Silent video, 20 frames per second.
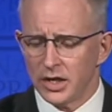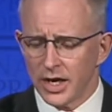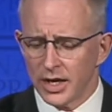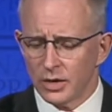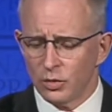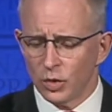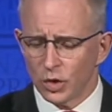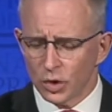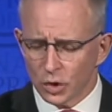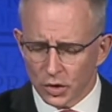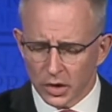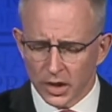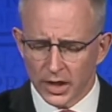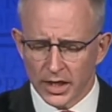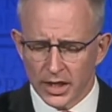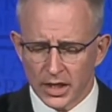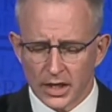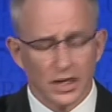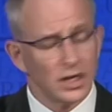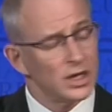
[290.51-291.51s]
a
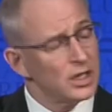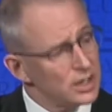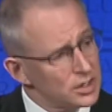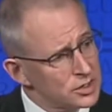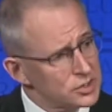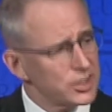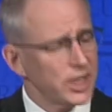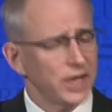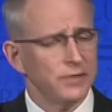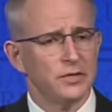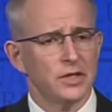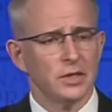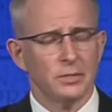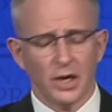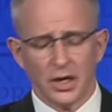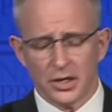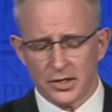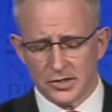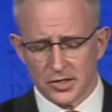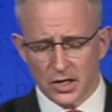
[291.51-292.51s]
world-leading safety
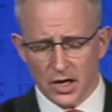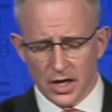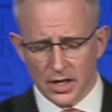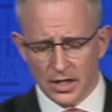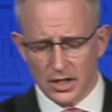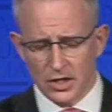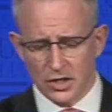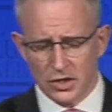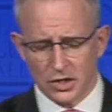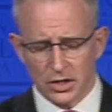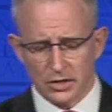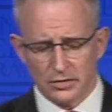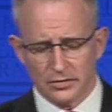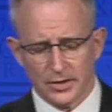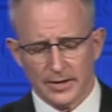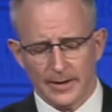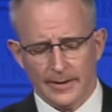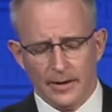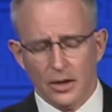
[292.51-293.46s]
by design initiative,